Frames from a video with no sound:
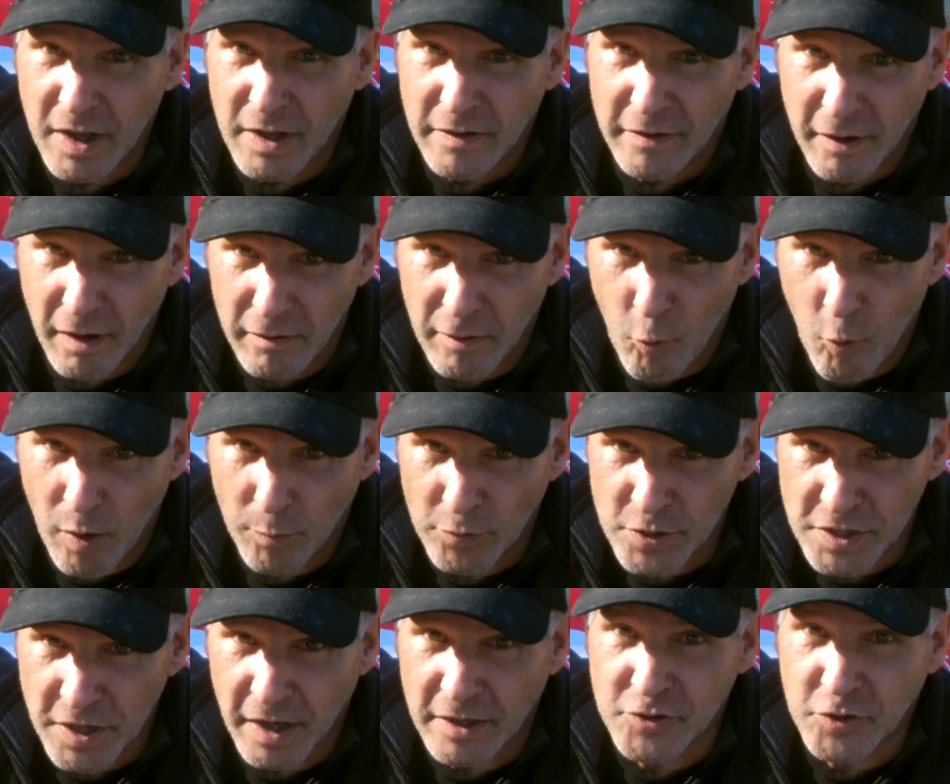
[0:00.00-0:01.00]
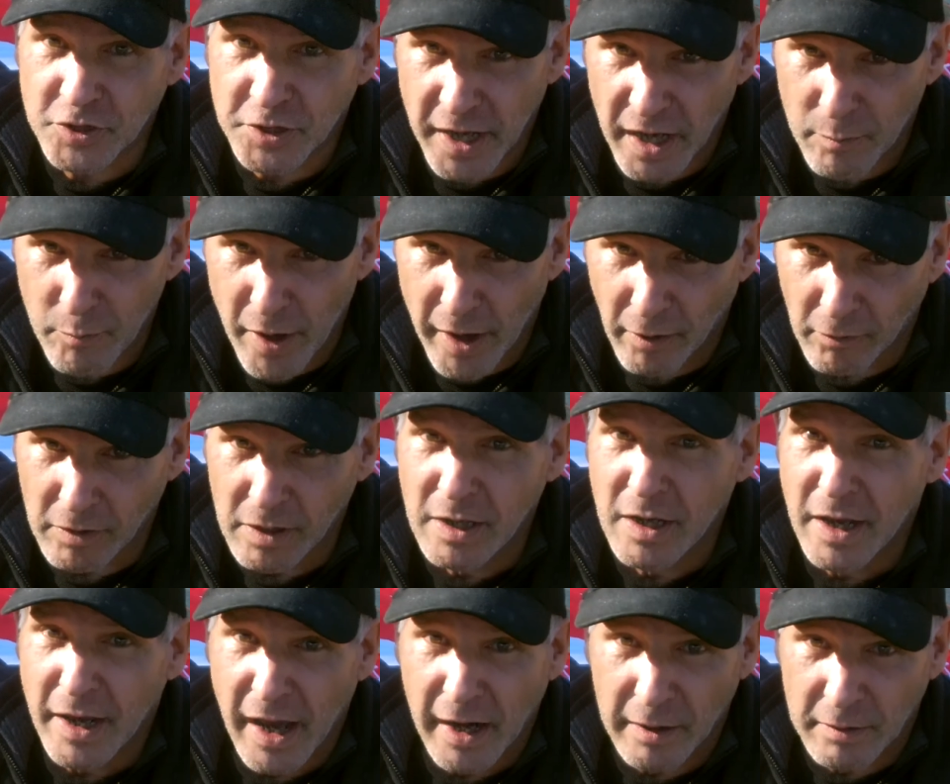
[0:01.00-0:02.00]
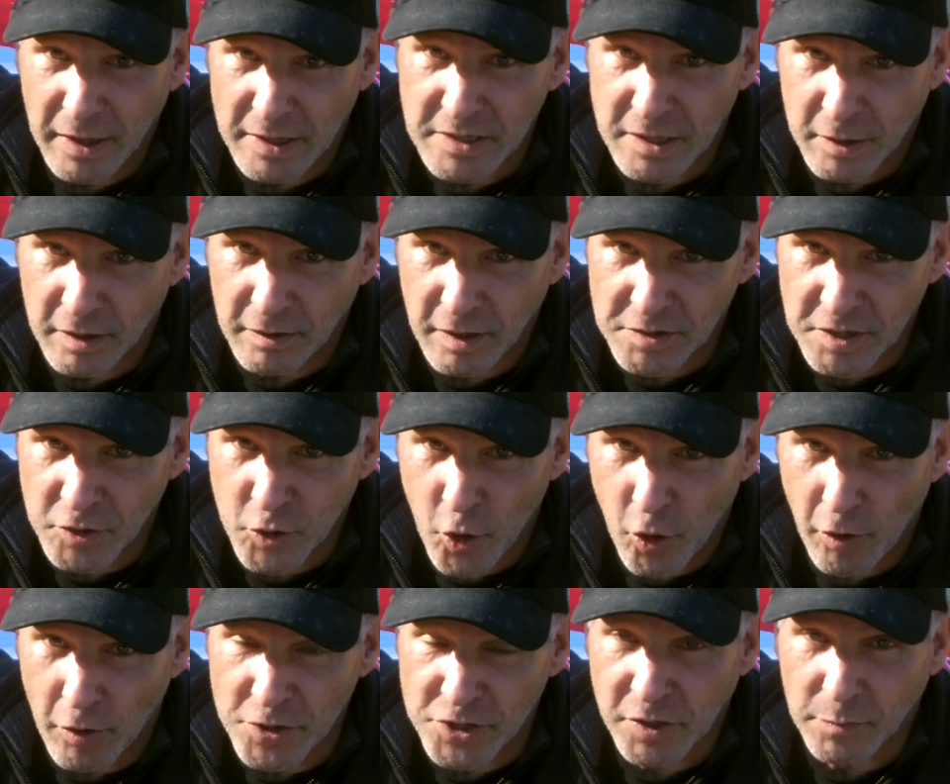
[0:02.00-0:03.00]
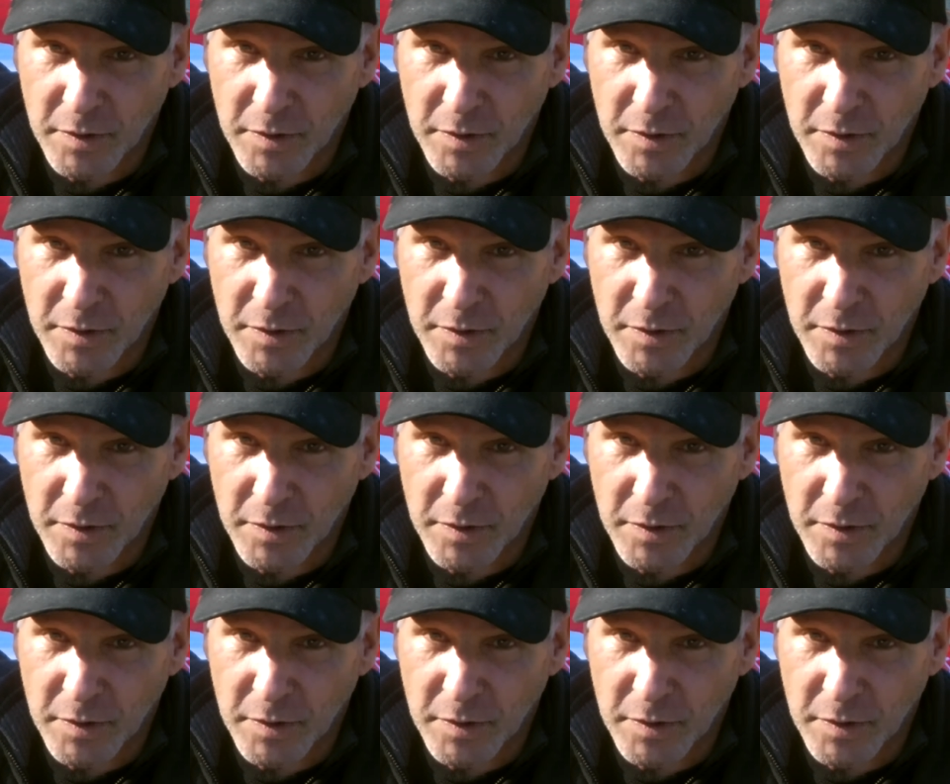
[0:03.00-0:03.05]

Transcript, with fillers: The other 1% should get a medal, and let's, let's encourage them.